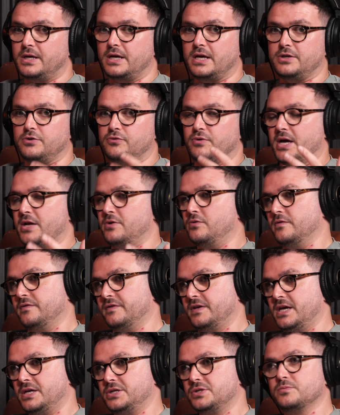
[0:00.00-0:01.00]
And you'll get a
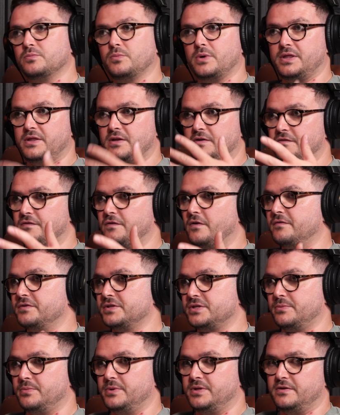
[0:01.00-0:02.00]
notification when they've
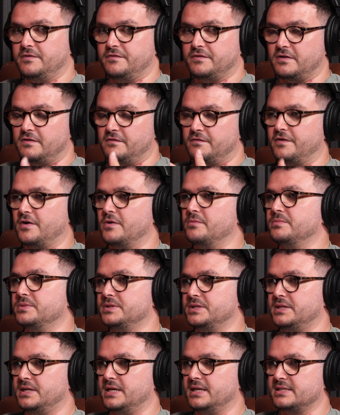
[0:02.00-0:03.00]

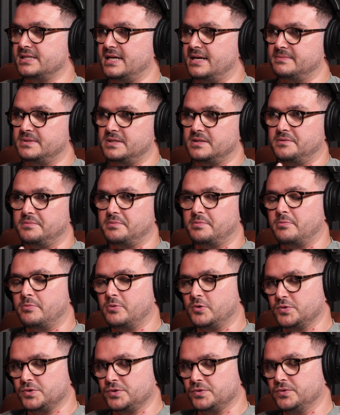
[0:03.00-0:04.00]
confirmed and accepted the
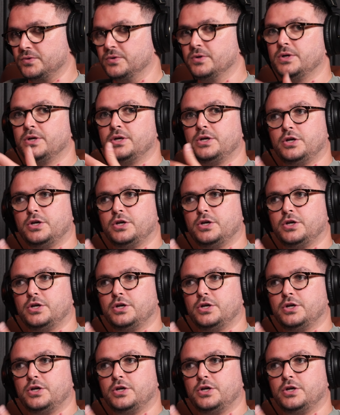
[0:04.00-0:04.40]
proposal.